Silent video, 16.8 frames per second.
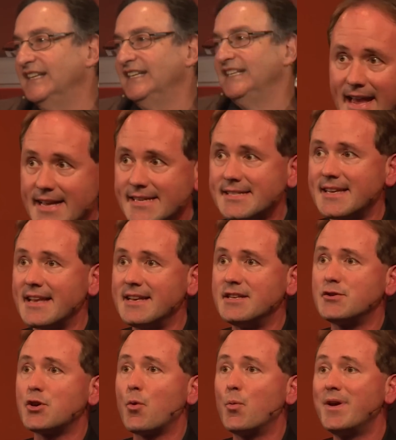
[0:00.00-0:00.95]
Yes,
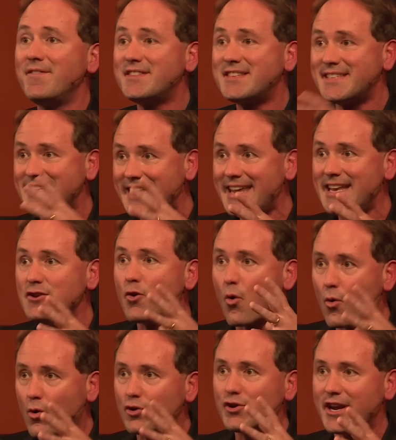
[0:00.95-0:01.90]
and so we've seen
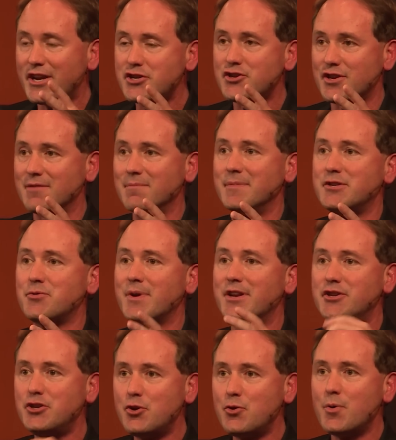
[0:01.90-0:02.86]
correlation
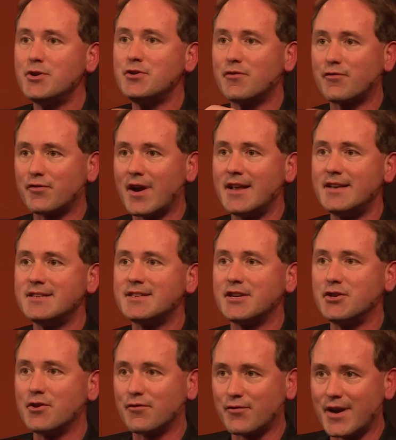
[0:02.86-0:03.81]
between you and your friends' friends,
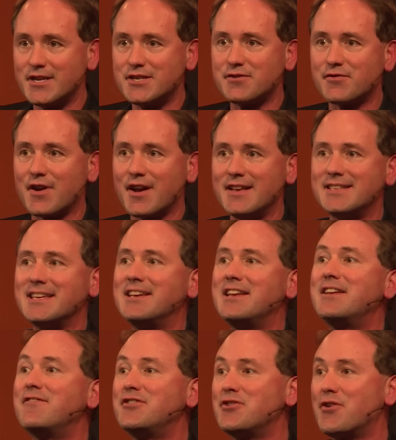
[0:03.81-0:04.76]
and
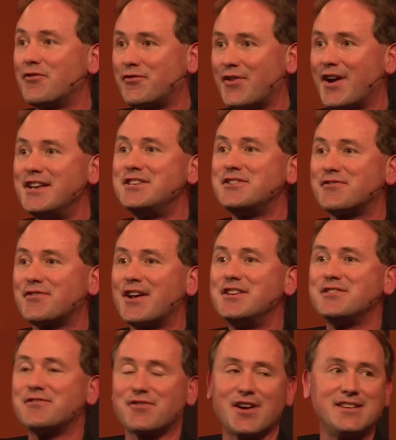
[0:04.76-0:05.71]
even your friends'
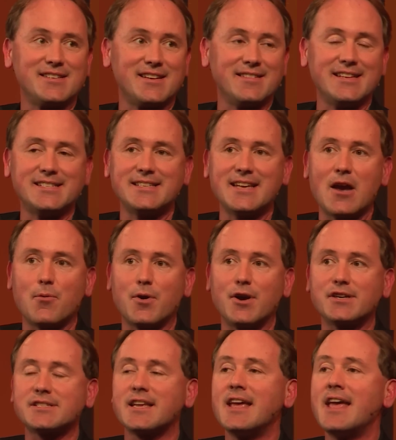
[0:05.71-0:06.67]
friends' friends in these
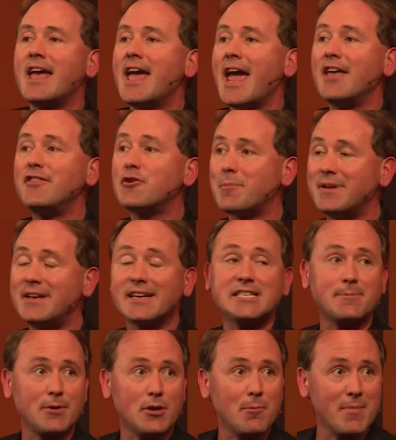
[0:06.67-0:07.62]
networks. And there have been
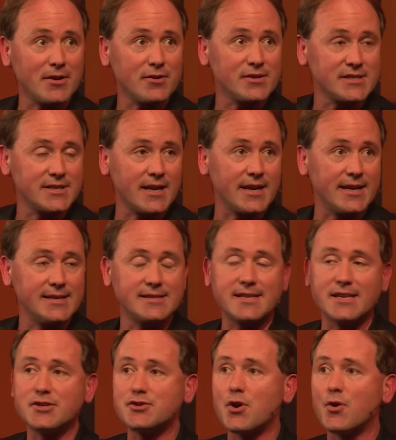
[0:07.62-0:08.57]
experimental studies
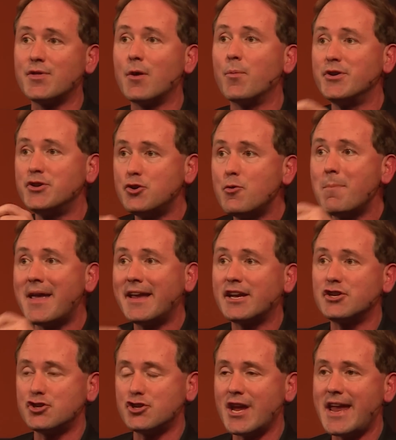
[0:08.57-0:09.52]
that show that when you make
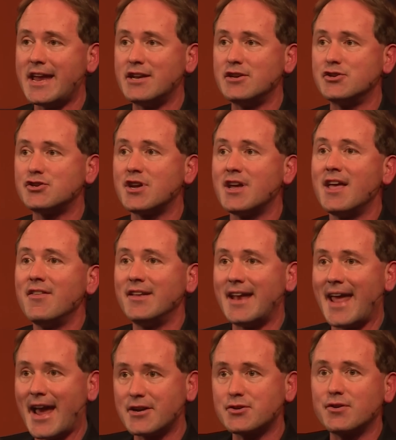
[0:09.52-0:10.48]
a change, that
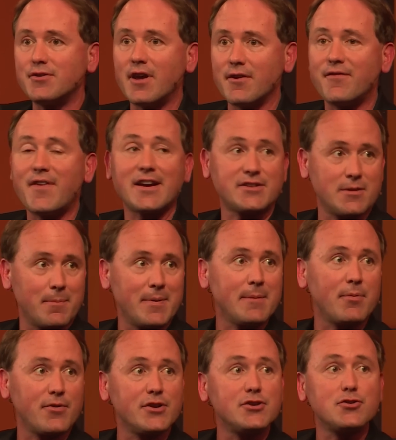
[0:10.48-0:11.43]
it actually affects the
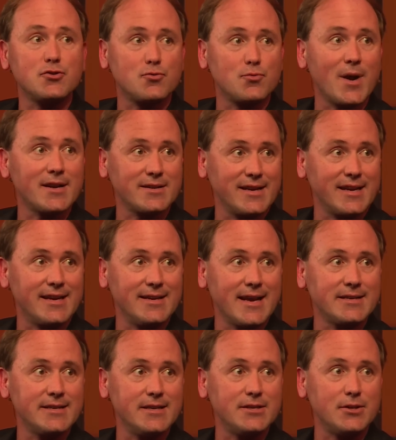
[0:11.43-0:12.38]
people that you're directly
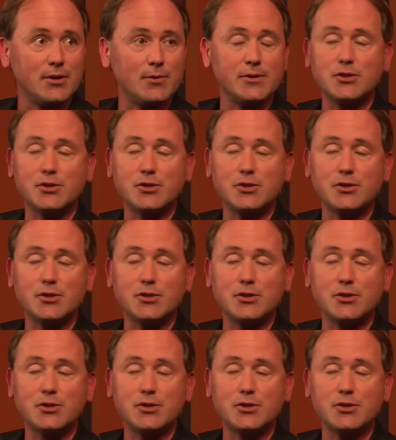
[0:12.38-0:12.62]
connected to.